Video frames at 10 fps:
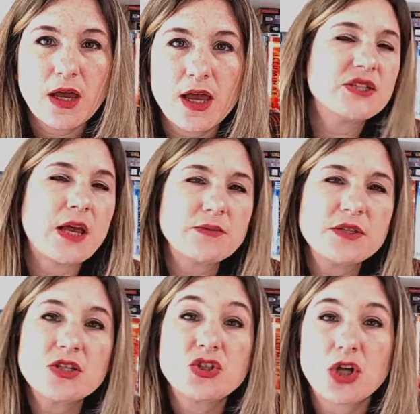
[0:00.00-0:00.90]
However,
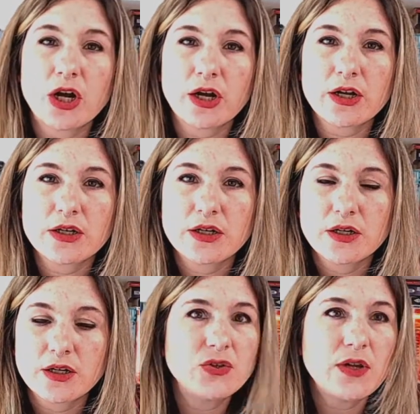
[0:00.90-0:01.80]
she's kept in the
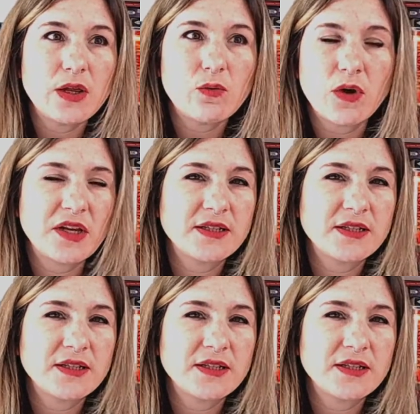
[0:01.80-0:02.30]
dark. That duty,